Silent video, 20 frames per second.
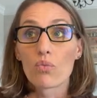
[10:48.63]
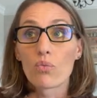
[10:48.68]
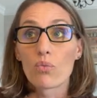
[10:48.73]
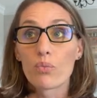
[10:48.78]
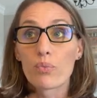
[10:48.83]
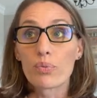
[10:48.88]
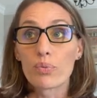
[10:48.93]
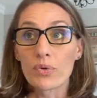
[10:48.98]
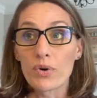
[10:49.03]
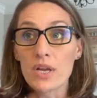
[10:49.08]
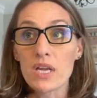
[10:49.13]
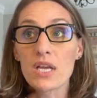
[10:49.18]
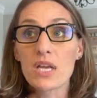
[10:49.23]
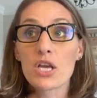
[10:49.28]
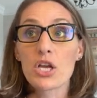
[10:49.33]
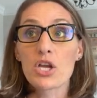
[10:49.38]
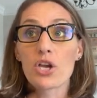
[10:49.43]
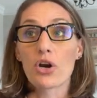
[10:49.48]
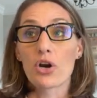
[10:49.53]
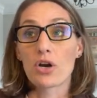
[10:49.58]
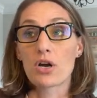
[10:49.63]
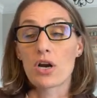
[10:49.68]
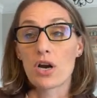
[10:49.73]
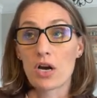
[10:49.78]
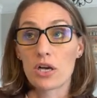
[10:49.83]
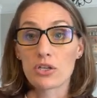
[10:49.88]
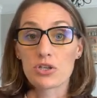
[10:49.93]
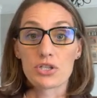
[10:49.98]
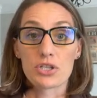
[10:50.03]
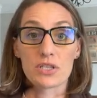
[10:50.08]
bringing your
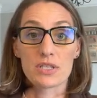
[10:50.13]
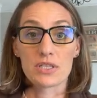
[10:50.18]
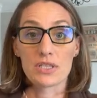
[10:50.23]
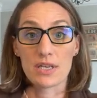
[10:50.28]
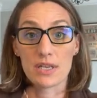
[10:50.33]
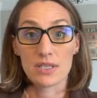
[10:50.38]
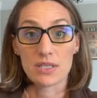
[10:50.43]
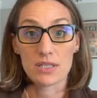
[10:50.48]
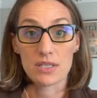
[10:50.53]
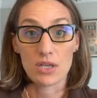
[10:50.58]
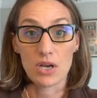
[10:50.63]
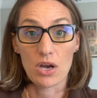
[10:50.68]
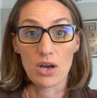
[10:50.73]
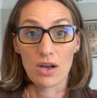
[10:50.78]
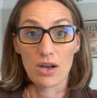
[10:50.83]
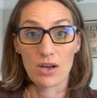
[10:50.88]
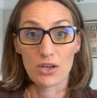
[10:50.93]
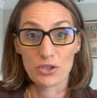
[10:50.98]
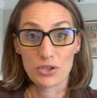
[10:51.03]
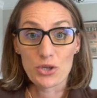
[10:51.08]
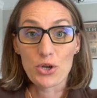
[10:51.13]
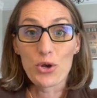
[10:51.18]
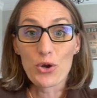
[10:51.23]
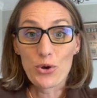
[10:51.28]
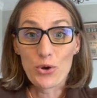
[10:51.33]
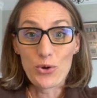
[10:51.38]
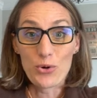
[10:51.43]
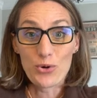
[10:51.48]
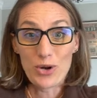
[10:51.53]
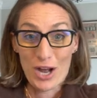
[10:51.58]
consciousness
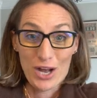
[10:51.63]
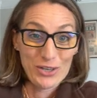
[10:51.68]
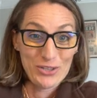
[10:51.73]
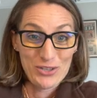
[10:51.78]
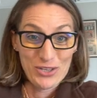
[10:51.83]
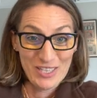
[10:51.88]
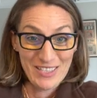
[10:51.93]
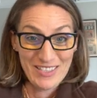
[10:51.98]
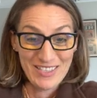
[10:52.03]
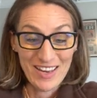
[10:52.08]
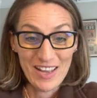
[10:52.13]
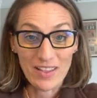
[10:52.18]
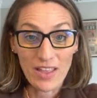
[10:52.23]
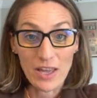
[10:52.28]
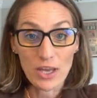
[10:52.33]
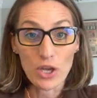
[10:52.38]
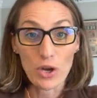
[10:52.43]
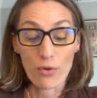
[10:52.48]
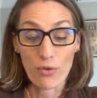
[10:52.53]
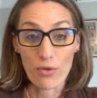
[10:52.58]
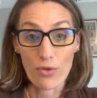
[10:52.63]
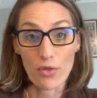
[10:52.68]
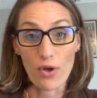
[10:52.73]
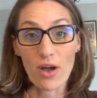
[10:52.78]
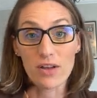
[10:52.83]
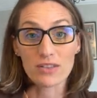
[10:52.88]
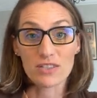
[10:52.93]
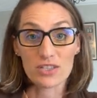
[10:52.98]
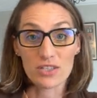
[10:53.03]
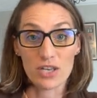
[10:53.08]
to consciousness, like your
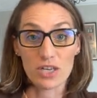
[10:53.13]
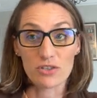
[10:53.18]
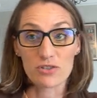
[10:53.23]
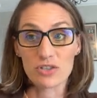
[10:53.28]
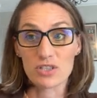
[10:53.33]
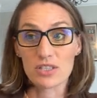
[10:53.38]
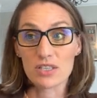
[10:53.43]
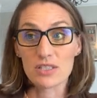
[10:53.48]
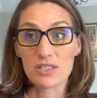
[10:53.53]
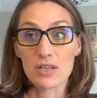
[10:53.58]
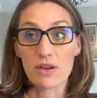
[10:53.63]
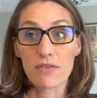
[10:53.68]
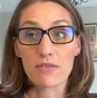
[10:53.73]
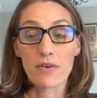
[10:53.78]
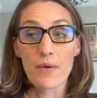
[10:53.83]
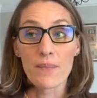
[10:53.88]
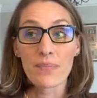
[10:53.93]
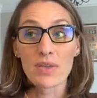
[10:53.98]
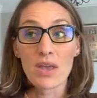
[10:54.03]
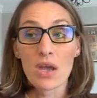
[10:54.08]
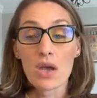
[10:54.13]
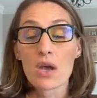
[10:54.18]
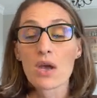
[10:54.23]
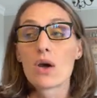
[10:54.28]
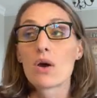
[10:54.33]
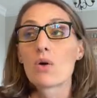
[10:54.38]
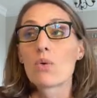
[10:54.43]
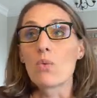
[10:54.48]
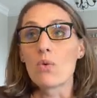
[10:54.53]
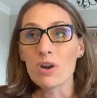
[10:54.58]
thoughts to consciousness of
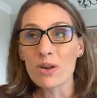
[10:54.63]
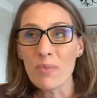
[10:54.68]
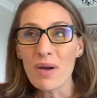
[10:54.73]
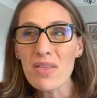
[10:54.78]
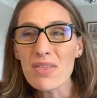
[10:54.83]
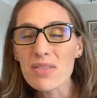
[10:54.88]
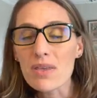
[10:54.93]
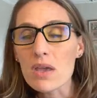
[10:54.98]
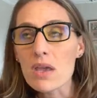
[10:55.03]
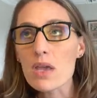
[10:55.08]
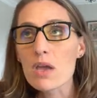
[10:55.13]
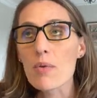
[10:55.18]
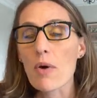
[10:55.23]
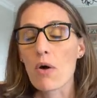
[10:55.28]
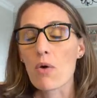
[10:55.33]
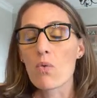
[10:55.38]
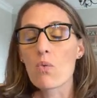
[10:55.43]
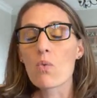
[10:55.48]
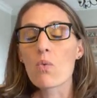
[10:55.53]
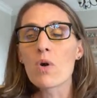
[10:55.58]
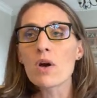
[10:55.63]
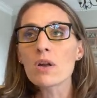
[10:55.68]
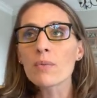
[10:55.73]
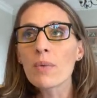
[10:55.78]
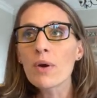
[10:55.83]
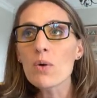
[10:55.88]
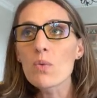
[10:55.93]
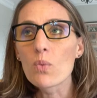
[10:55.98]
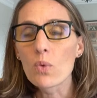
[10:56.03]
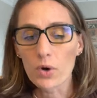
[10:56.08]
what am I thinking about? What am
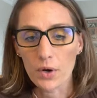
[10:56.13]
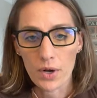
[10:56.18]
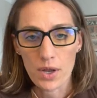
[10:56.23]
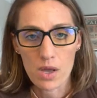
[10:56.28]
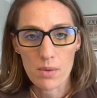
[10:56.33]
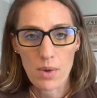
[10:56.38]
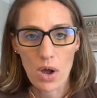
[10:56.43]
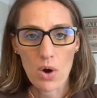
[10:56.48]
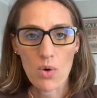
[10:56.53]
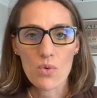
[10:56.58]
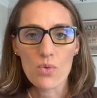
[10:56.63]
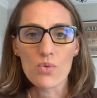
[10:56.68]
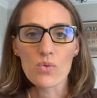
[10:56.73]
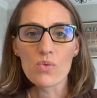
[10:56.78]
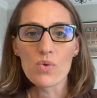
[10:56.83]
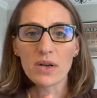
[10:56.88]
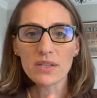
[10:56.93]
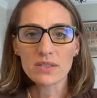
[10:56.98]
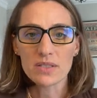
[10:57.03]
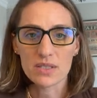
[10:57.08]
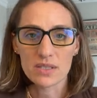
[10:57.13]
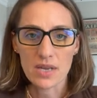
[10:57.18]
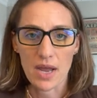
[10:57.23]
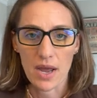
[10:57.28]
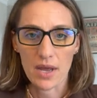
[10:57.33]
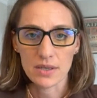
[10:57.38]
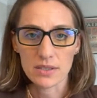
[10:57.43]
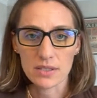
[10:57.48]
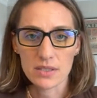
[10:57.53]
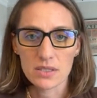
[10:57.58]
I worrying about? What's
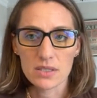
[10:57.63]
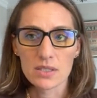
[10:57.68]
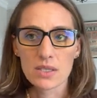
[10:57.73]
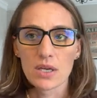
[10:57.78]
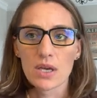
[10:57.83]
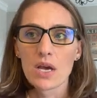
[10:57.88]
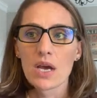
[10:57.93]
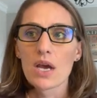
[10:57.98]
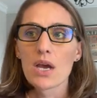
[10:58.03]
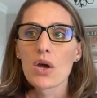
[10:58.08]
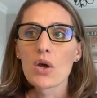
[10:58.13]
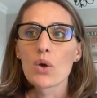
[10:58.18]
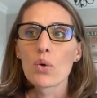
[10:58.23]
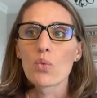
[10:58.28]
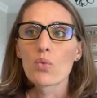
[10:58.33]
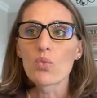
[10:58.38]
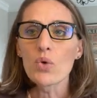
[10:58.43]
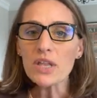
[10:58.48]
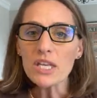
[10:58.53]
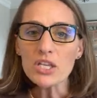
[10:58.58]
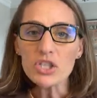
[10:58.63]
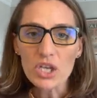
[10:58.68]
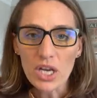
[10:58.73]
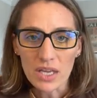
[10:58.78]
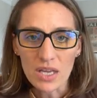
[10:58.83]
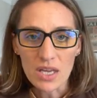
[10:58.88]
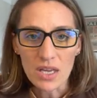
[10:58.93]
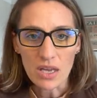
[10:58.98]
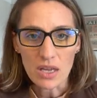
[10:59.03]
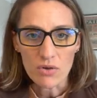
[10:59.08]
next? really
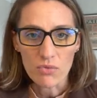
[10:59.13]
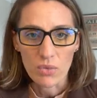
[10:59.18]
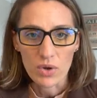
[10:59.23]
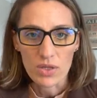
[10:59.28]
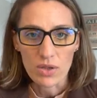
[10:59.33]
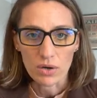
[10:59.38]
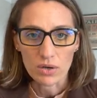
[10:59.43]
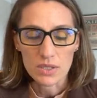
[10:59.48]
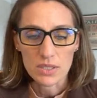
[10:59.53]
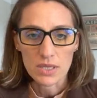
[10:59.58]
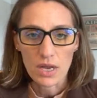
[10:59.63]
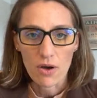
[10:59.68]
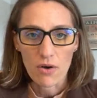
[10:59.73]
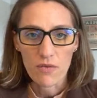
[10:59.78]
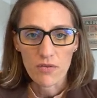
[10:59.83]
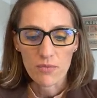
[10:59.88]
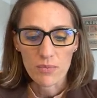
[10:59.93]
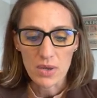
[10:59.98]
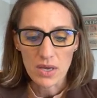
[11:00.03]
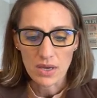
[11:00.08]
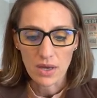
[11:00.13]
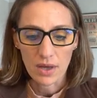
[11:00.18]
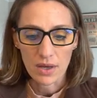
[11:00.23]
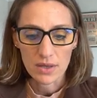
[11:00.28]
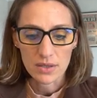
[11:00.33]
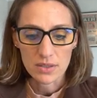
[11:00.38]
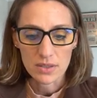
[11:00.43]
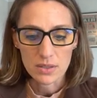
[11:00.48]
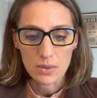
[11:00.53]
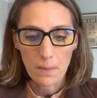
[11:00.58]
checking in with yourself
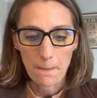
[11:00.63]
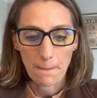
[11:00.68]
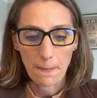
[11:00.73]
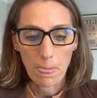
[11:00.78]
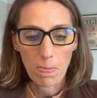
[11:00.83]
because